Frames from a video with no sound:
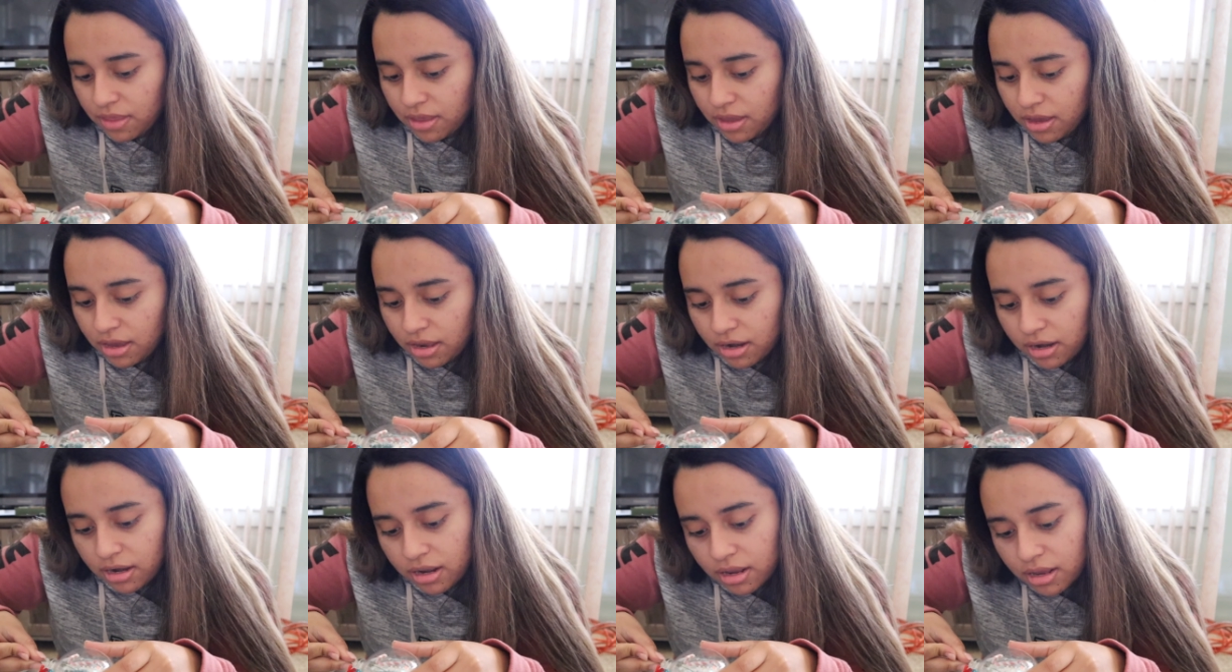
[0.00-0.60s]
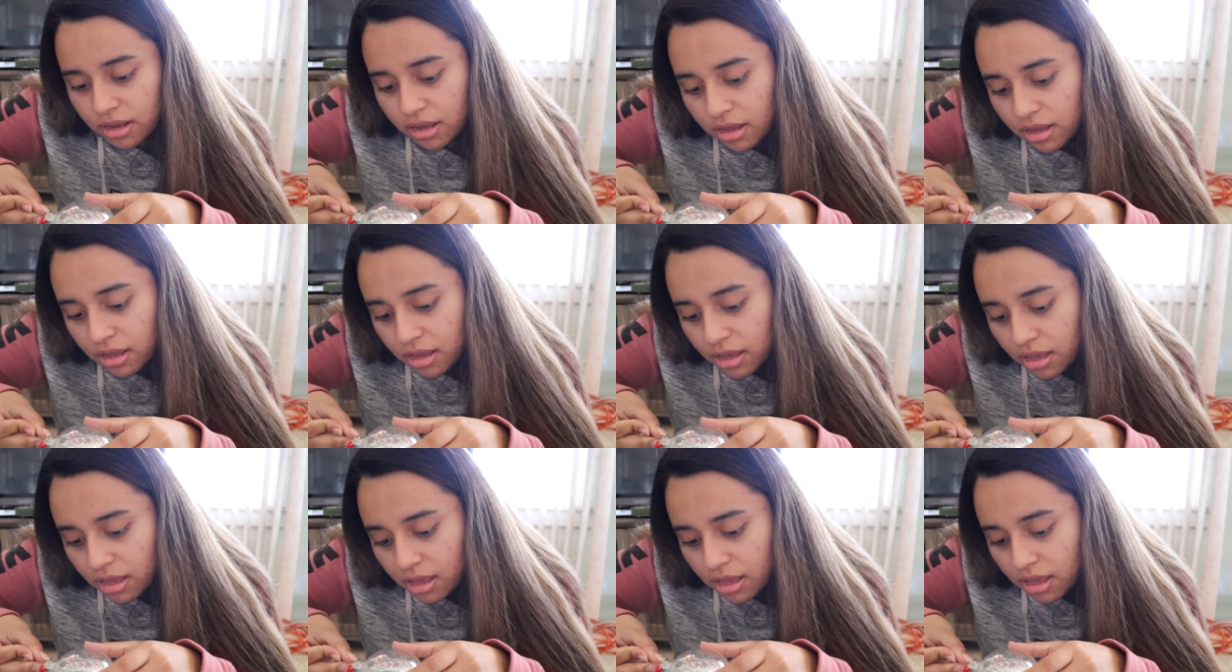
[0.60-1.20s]
then
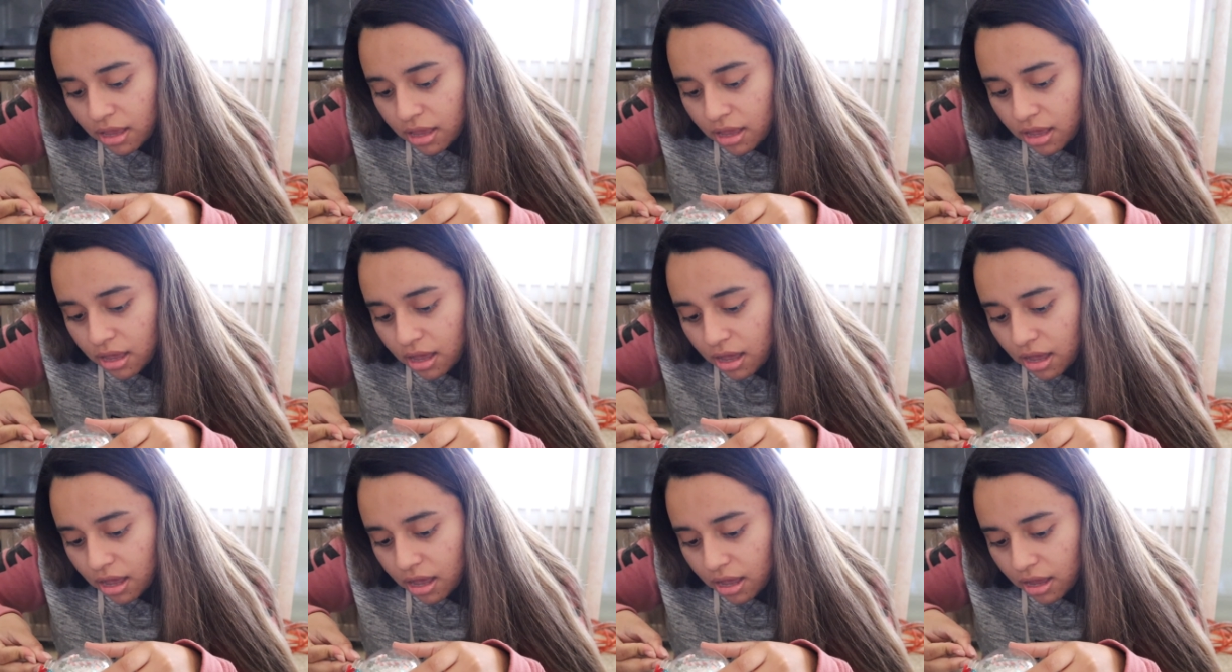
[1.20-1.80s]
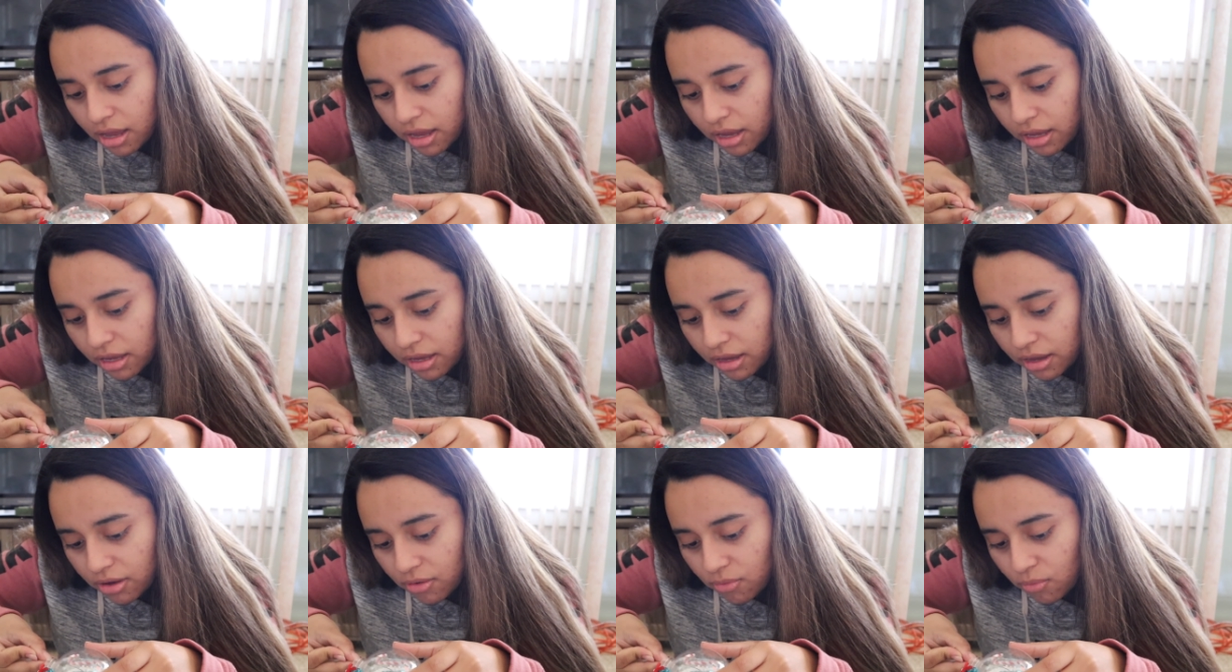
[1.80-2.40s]

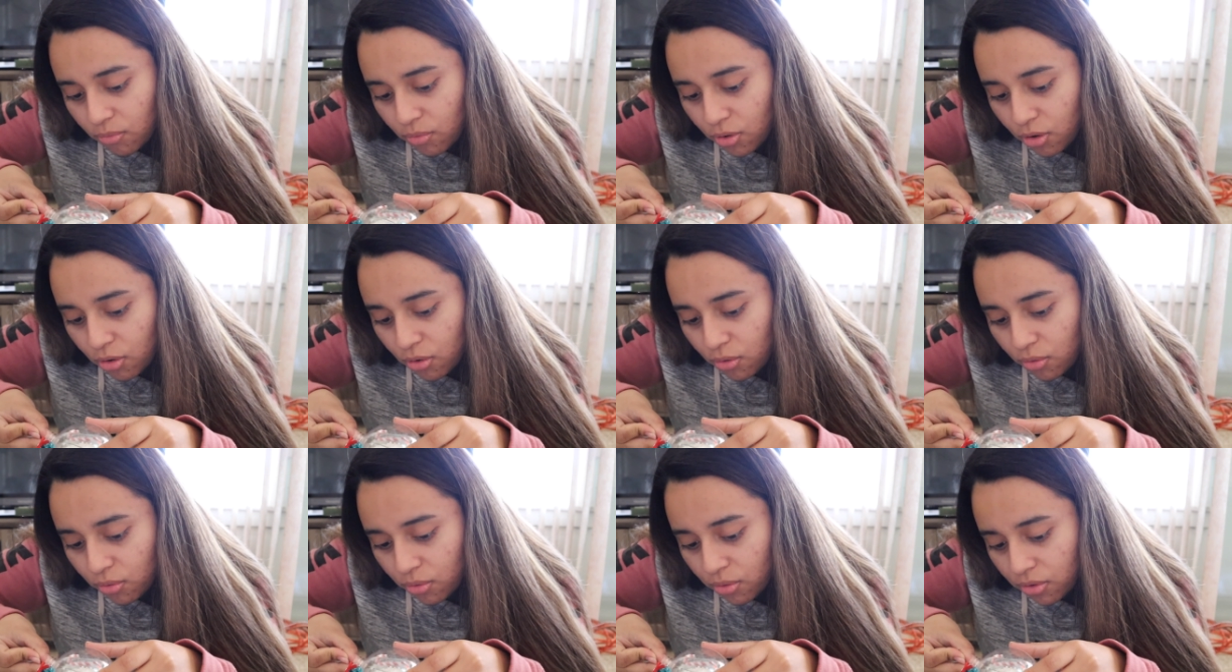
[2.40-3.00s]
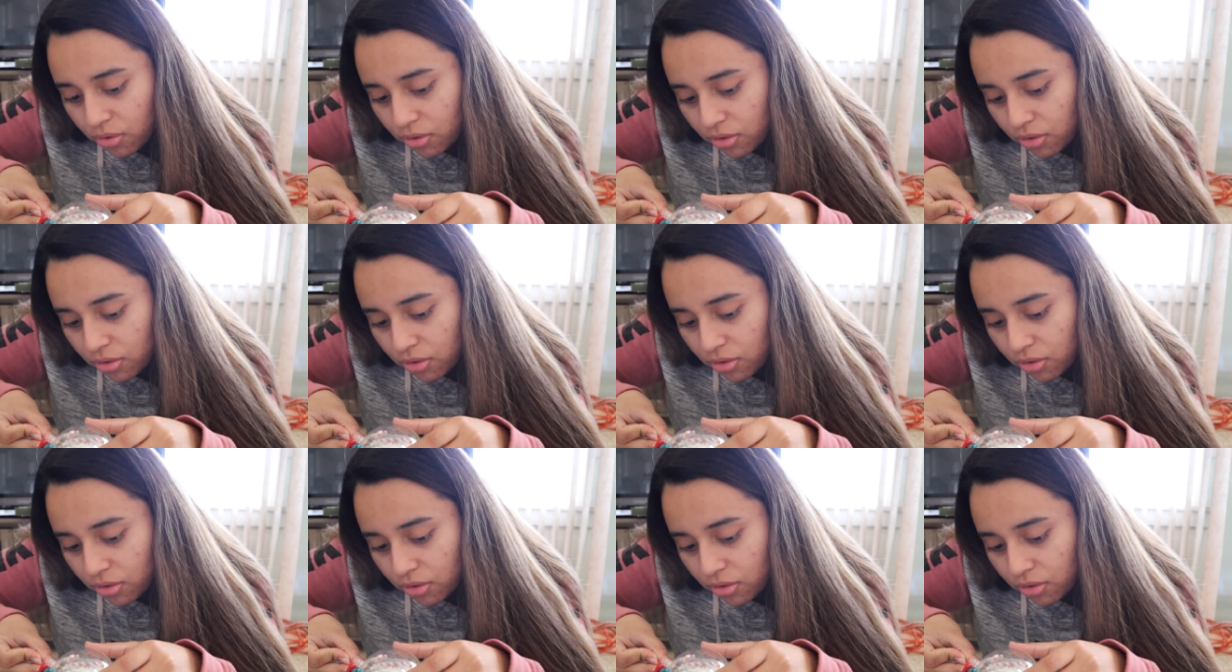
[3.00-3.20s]
I, whoa,